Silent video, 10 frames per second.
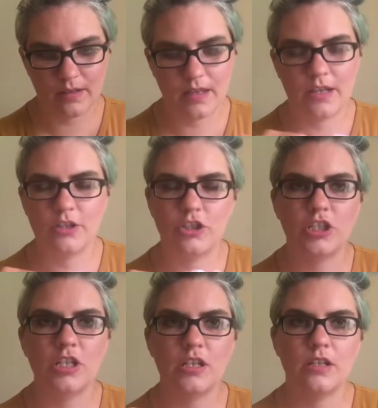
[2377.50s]

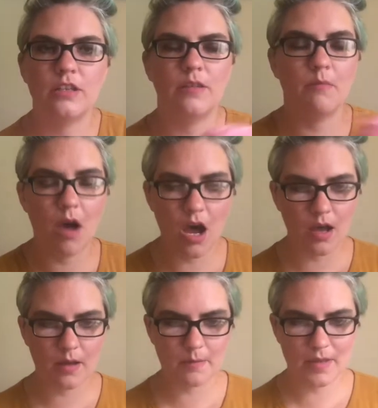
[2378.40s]
the
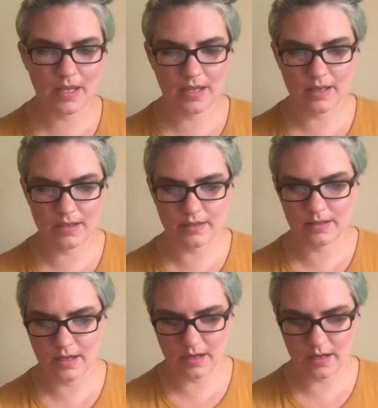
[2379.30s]
mom is